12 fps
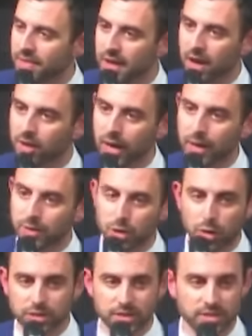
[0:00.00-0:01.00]
They are our
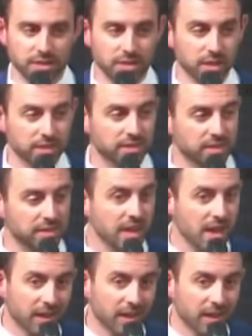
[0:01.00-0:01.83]
doctors and nurses.